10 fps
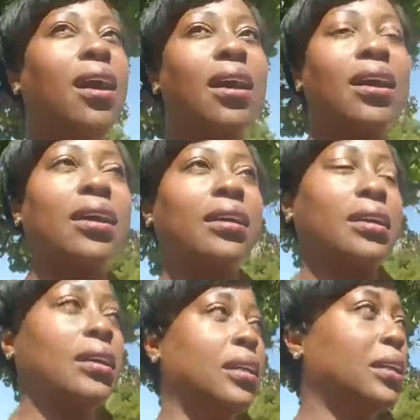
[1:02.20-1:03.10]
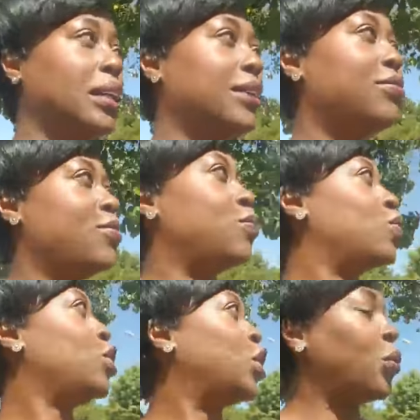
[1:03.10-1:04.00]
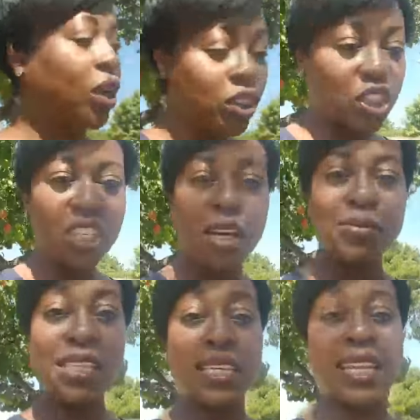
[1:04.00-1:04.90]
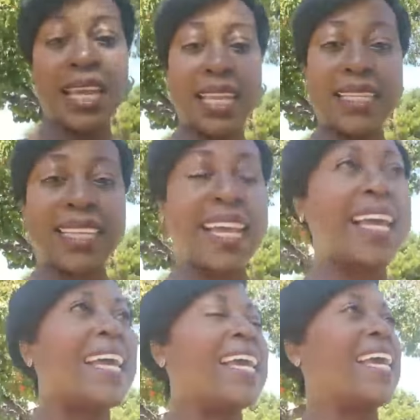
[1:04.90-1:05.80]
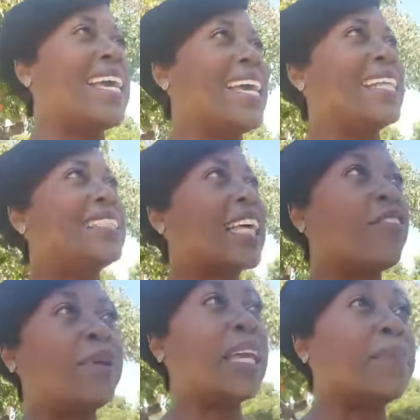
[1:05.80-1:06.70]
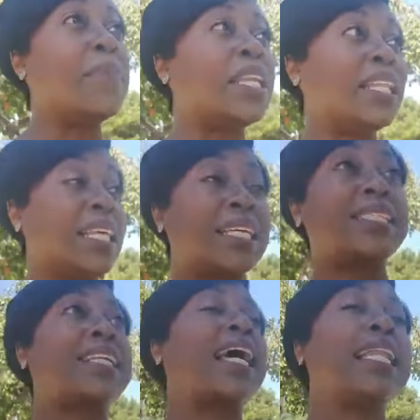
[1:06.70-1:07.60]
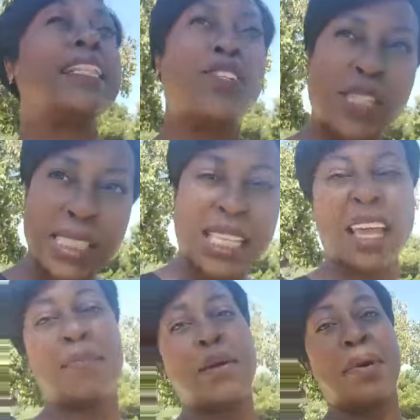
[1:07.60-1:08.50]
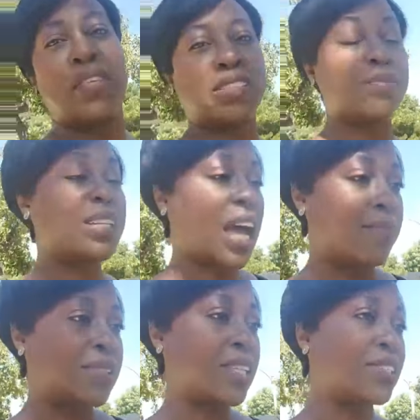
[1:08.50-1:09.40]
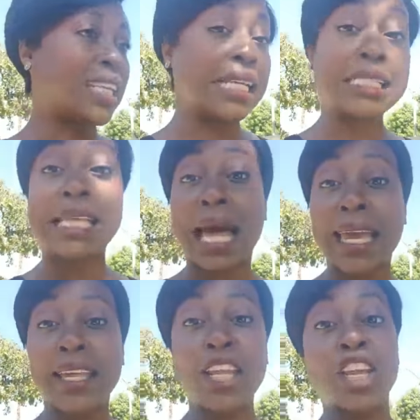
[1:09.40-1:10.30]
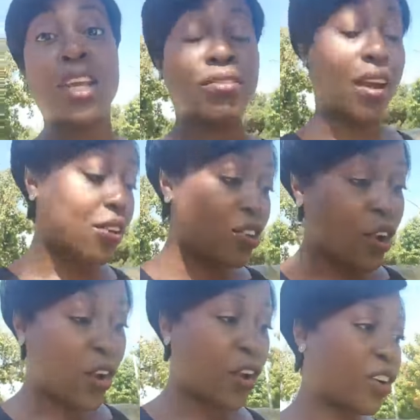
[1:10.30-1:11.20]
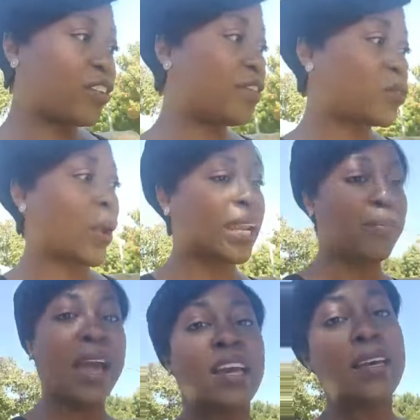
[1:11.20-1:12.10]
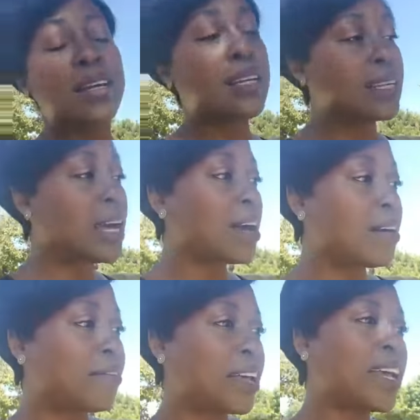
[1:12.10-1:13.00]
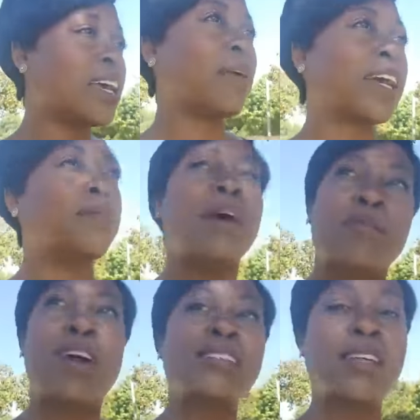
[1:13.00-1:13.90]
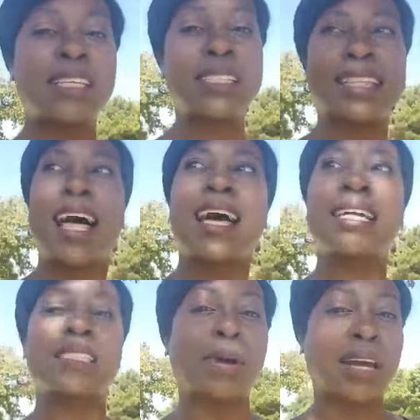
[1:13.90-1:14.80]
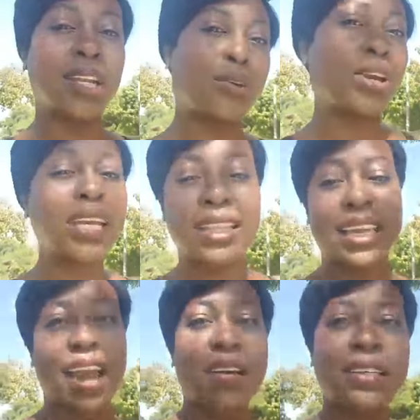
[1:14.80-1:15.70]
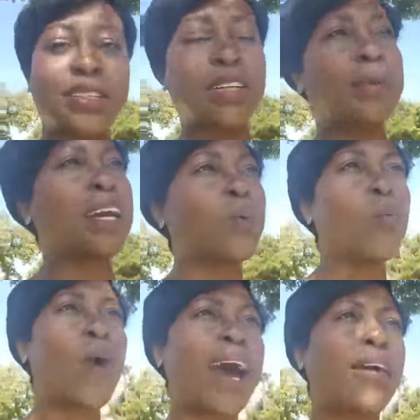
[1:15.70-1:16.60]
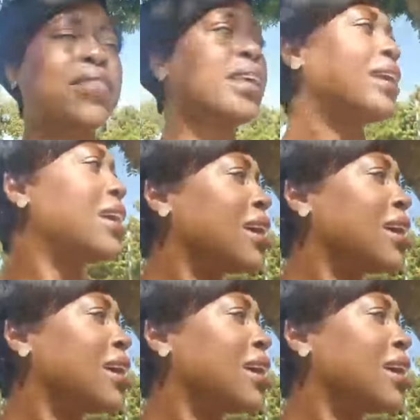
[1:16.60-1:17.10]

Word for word: are, you know, an audition comes in and instead of being immediately excited, there's excitement, but then sometimes there's anxiety, right? Nerves, right? Am I good enough? Am I going to memorize all these lines? Am I going to create the character? Am I going to wow the,